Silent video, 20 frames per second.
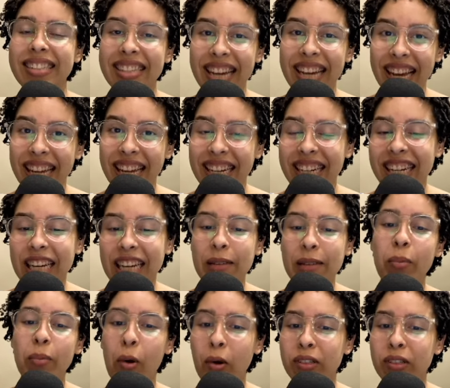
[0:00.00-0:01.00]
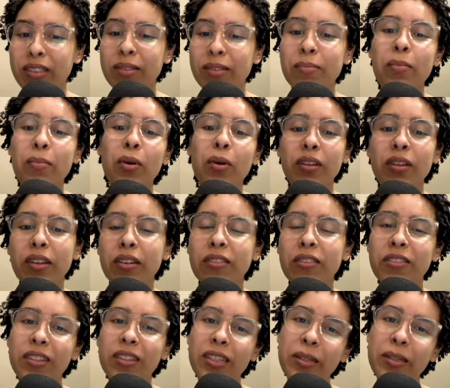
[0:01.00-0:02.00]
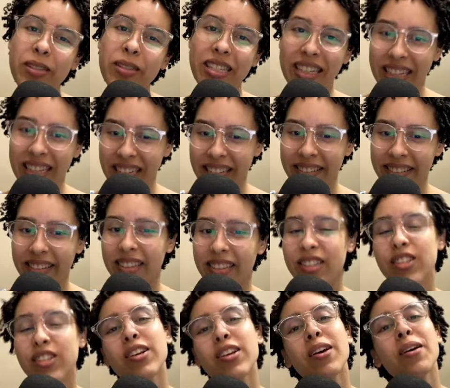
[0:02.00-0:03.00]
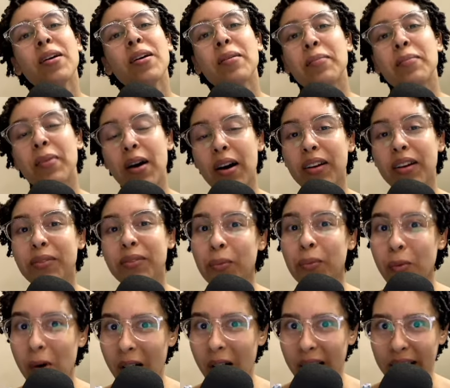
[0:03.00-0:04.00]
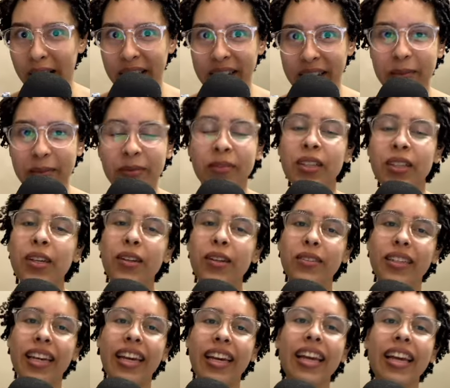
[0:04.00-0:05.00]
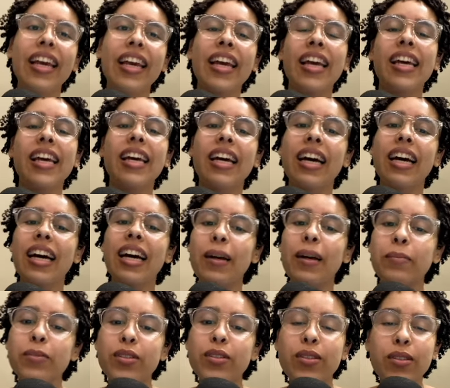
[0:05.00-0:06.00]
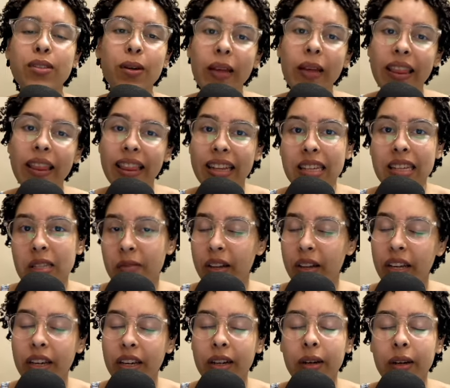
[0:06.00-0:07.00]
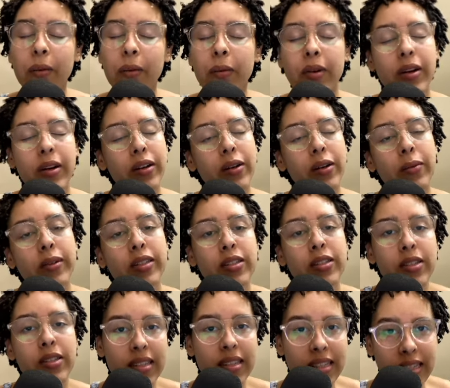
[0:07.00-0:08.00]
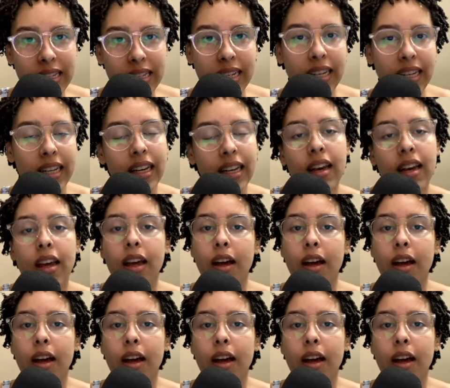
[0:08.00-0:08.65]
10 important modal verbs in English, part 1. Okay, so in this video, we're going to see